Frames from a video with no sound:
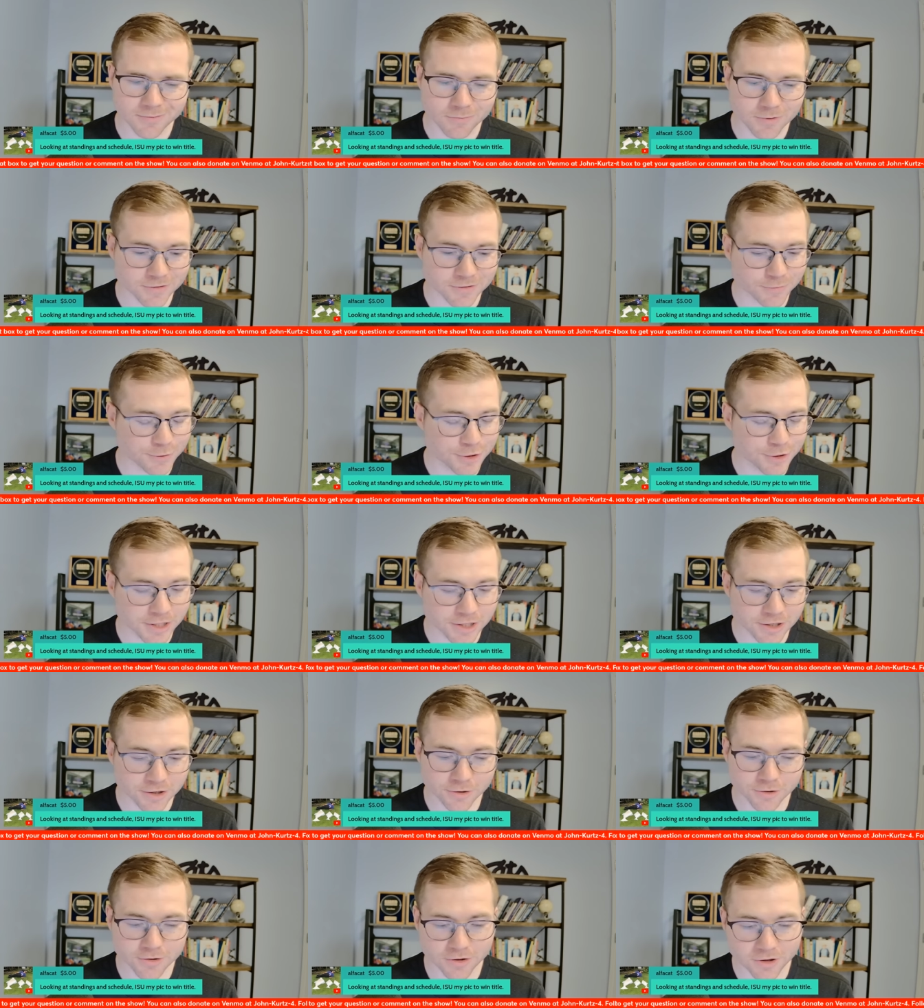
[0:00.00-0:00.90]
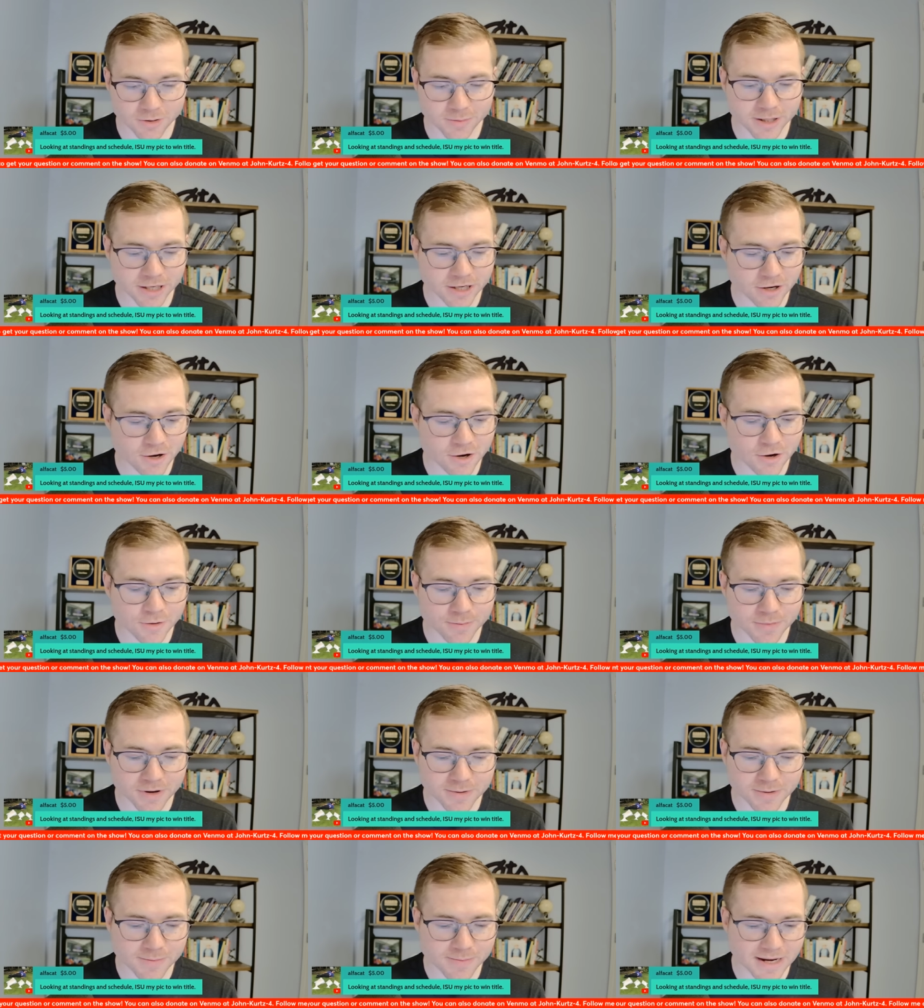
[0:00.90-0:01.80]
West Virginia and Oklahoma at
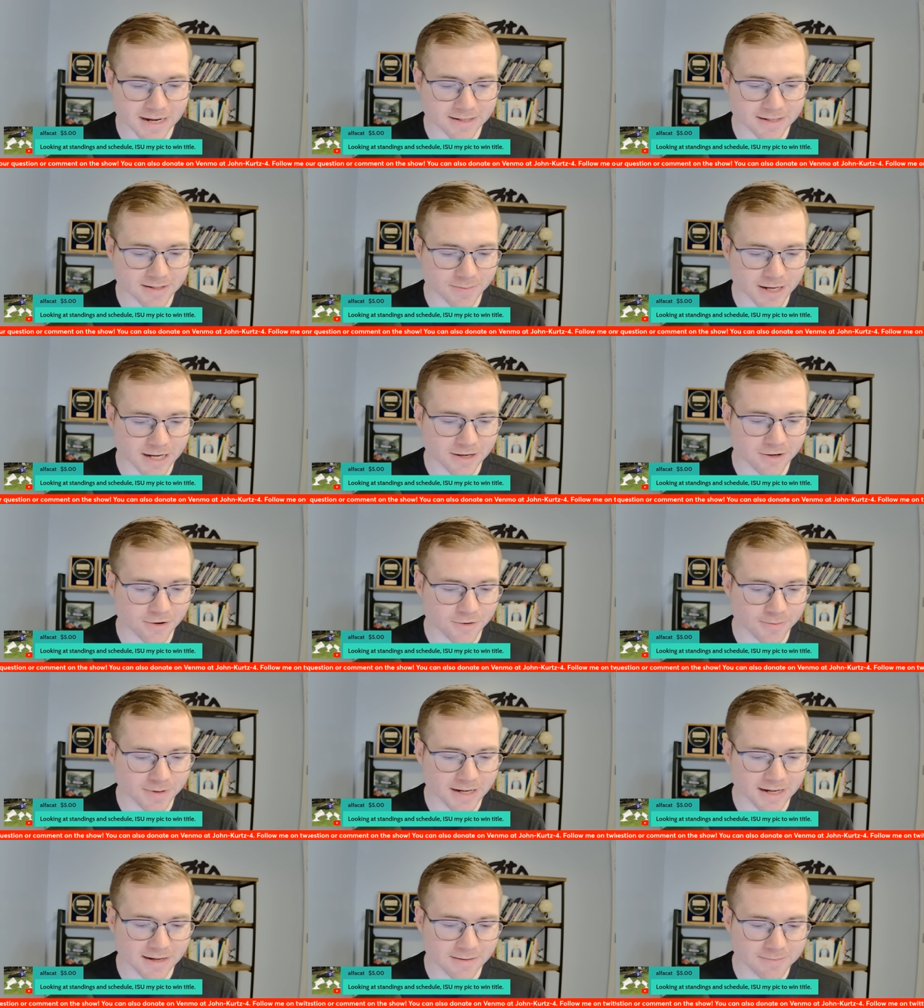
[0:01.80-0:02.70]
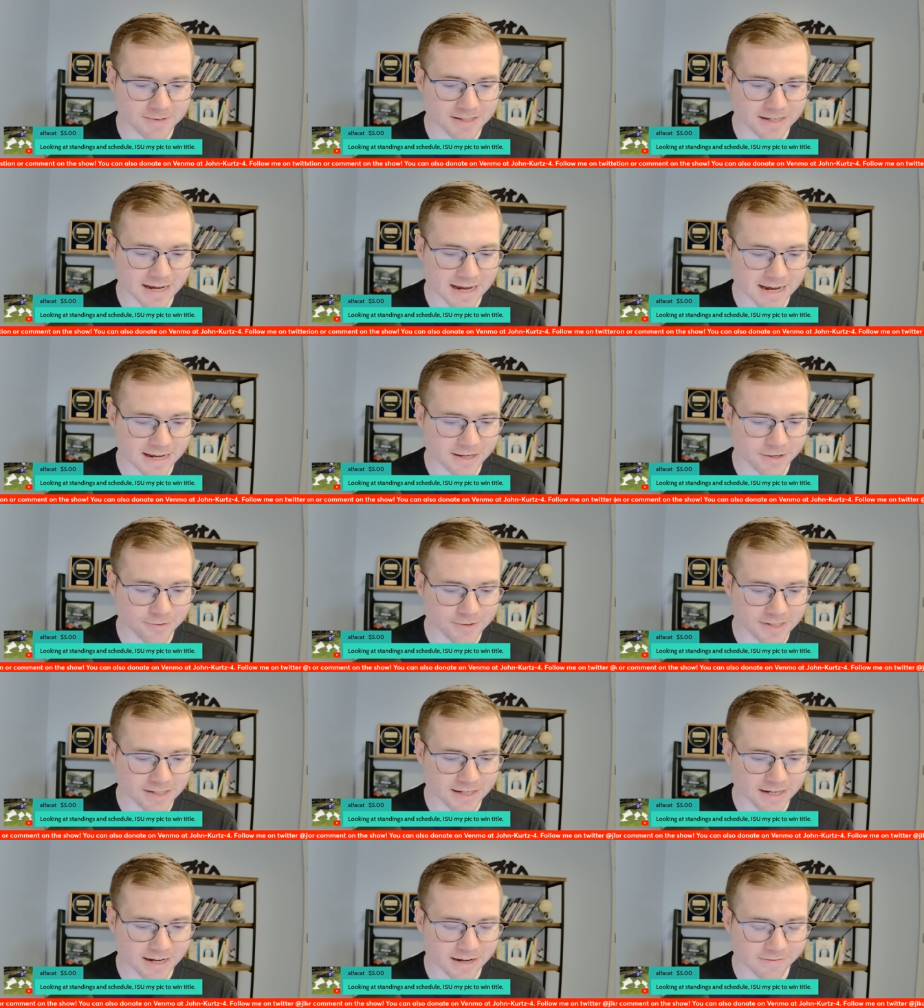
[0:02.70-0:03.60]
home. I mean, back-to-back home games at
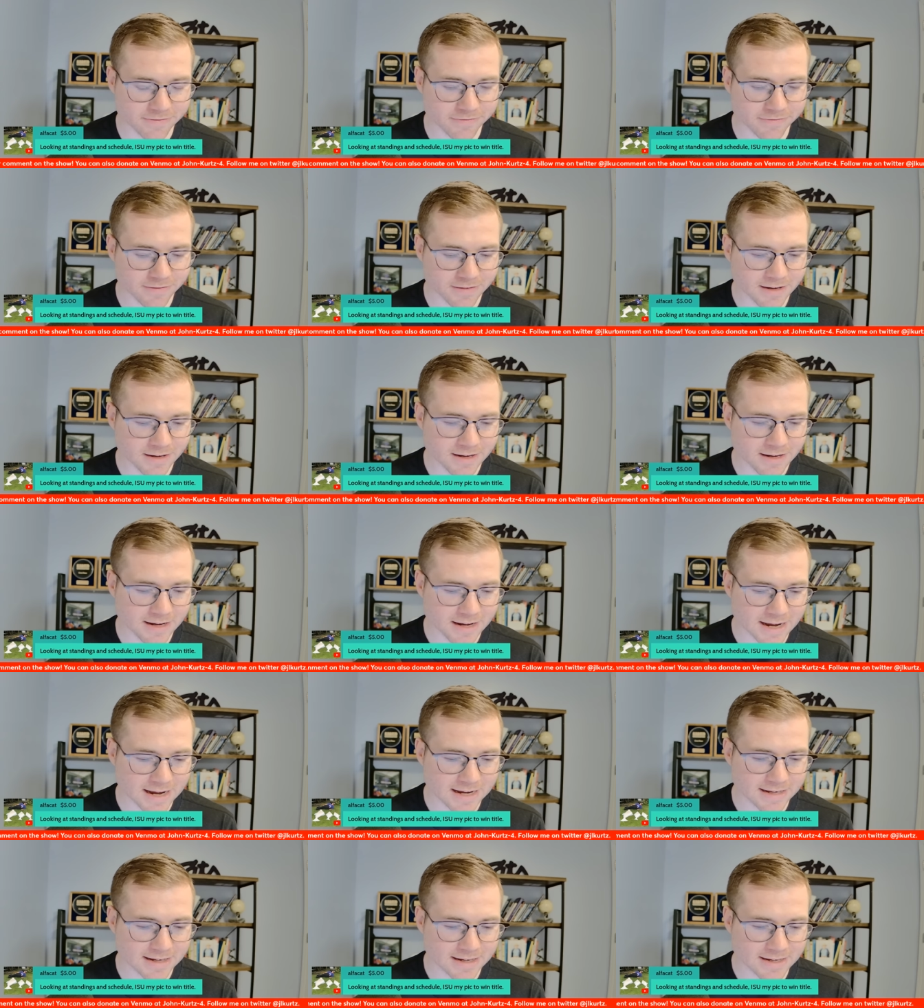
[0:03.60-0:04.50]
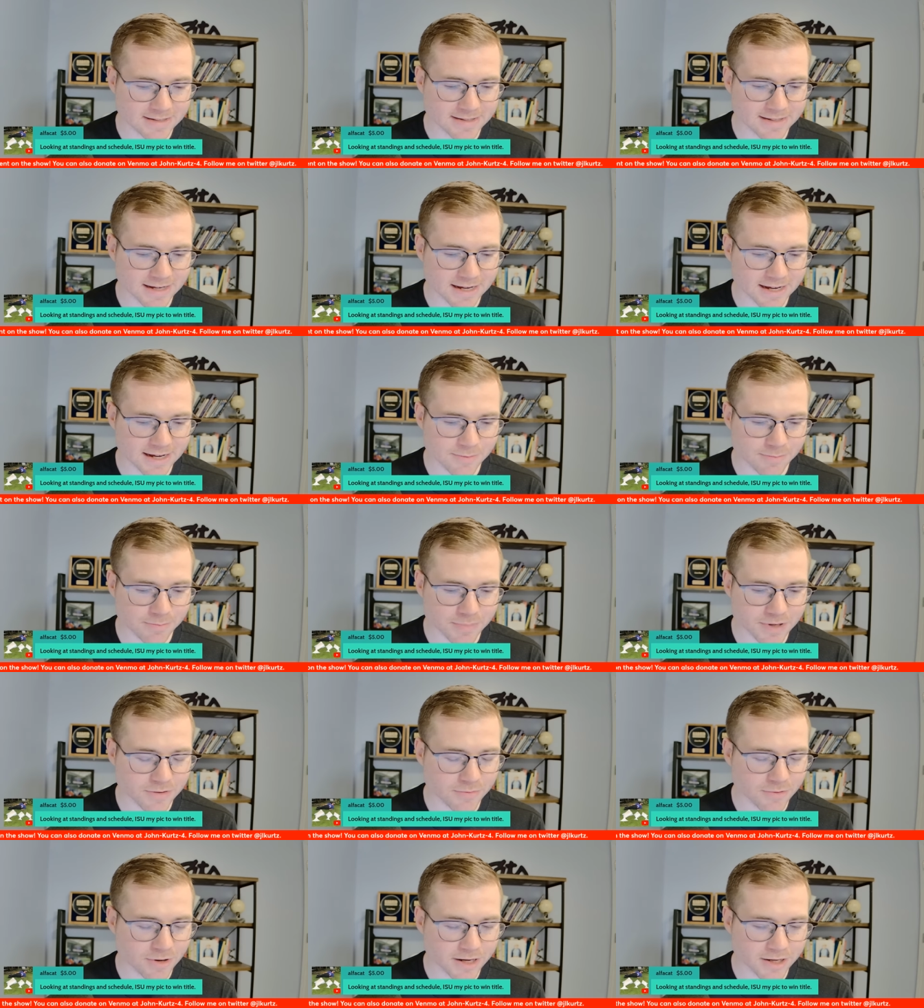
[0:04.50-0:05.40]
UCF, at K-State,
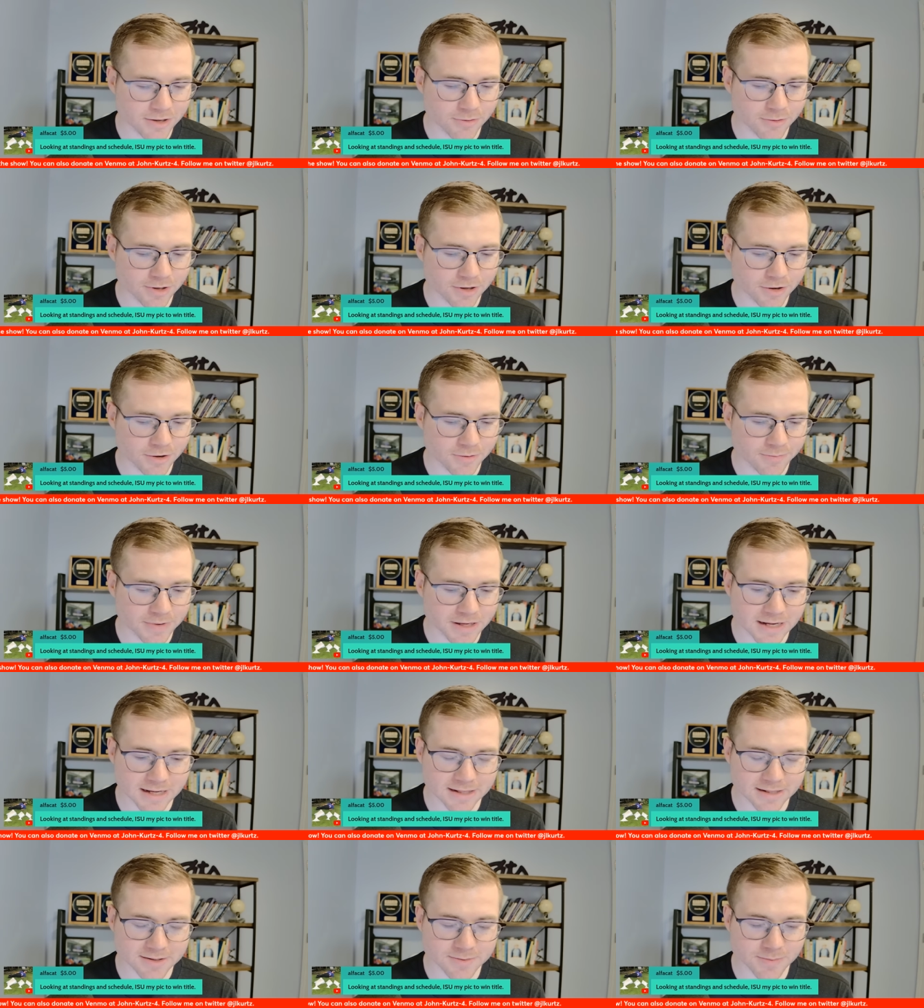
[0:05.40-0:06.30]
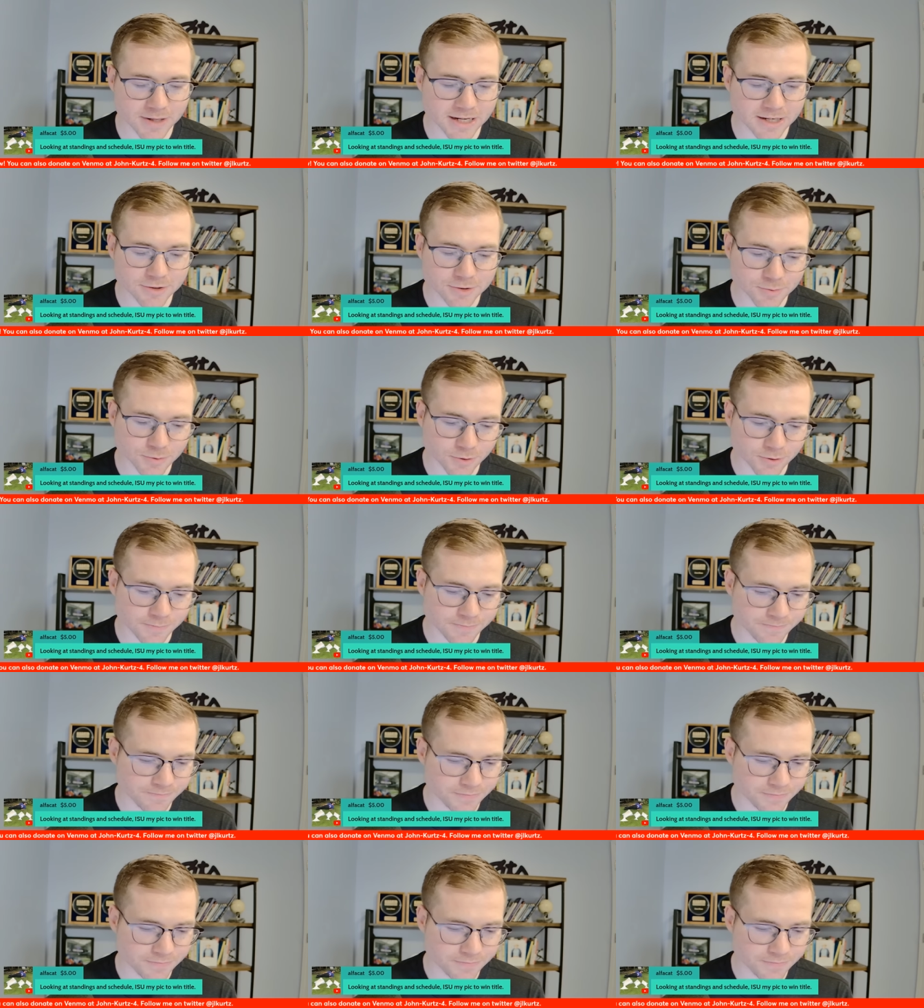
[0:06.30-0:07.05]
BYU at home. Yeah, that's manageable.